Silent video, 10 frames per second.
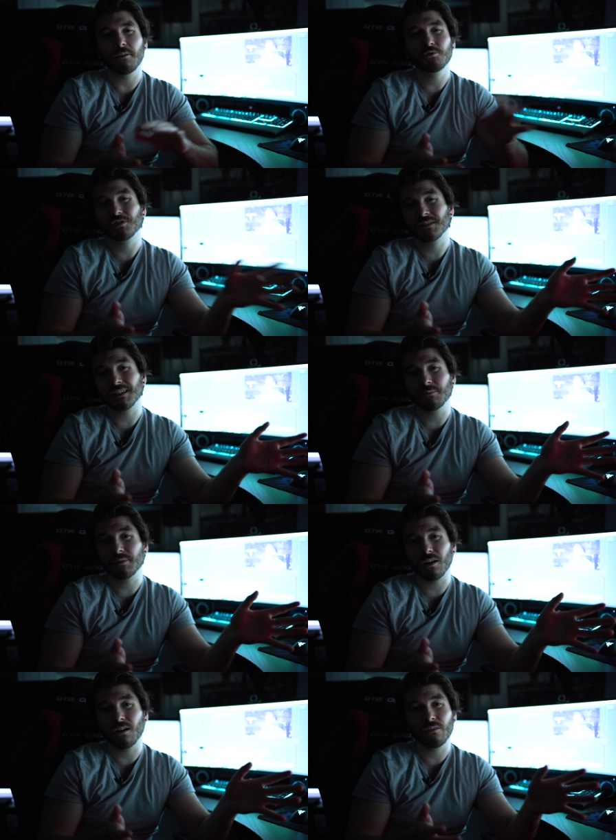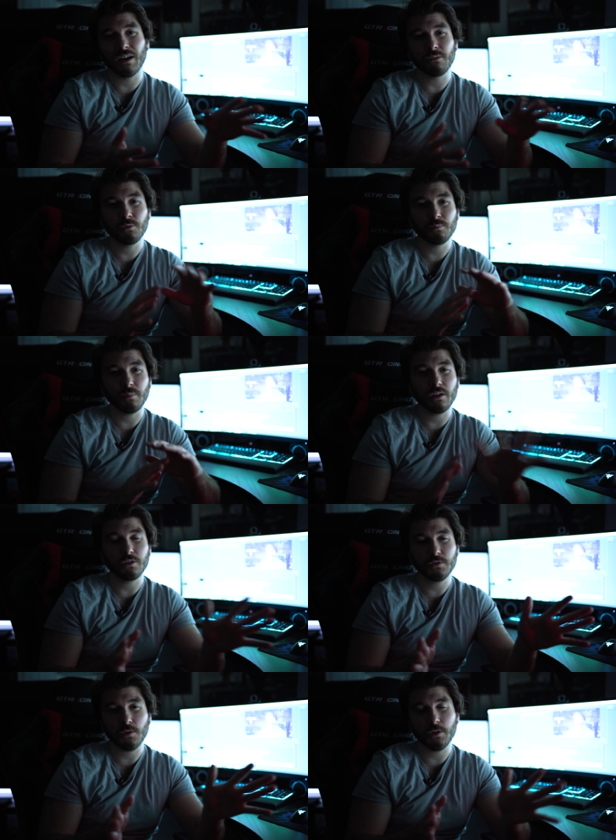I would just keep that off. I wouldn't
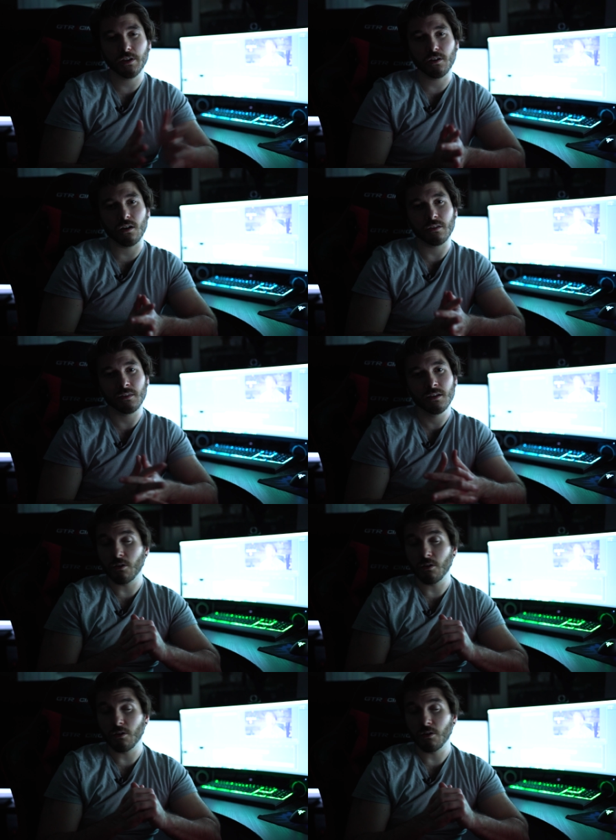bother turning it on.